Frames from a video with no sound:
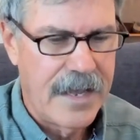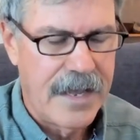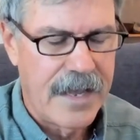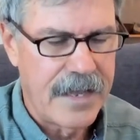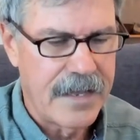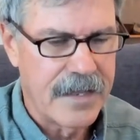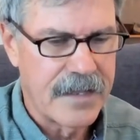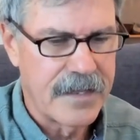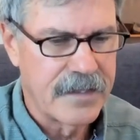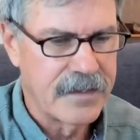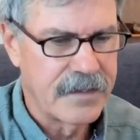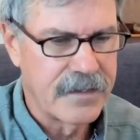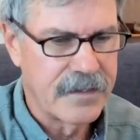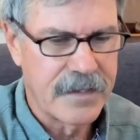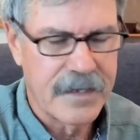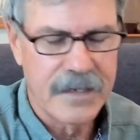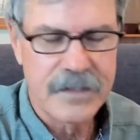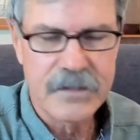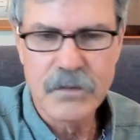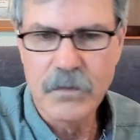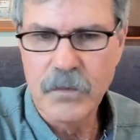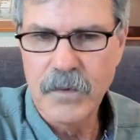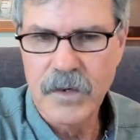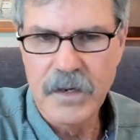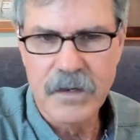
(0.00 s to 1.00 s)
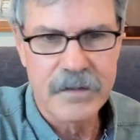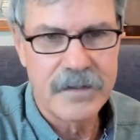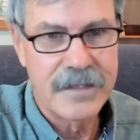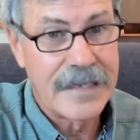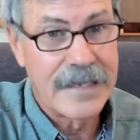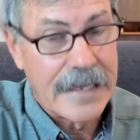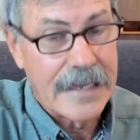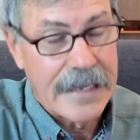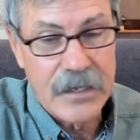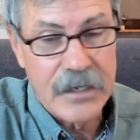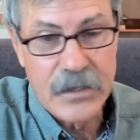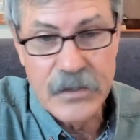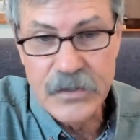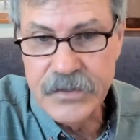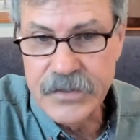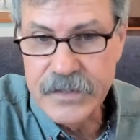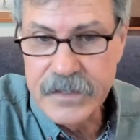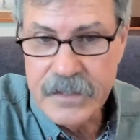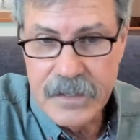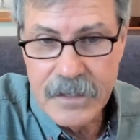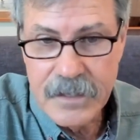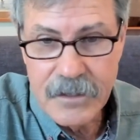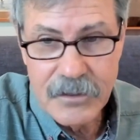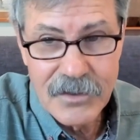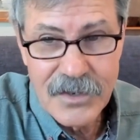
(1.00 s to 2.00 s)
and that's where the
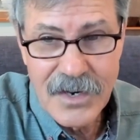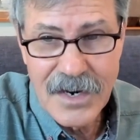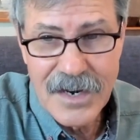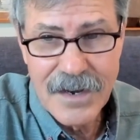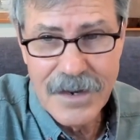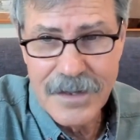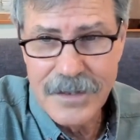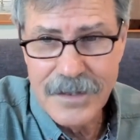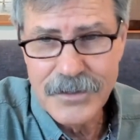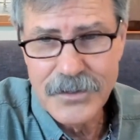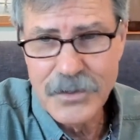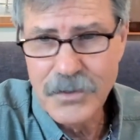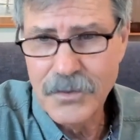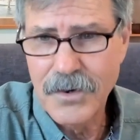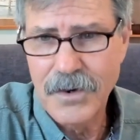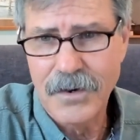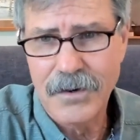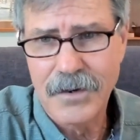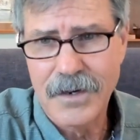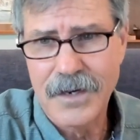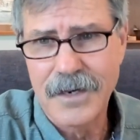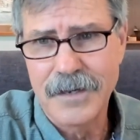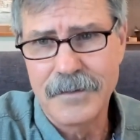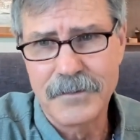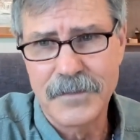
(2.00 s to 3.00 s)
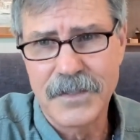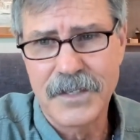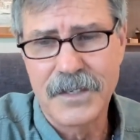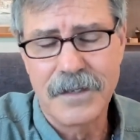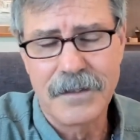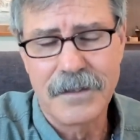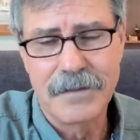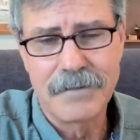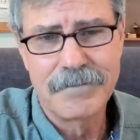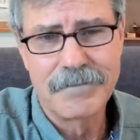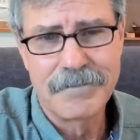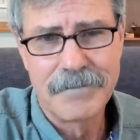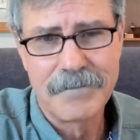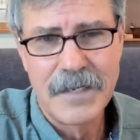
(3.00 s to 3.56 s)
ldl cholesterol comes in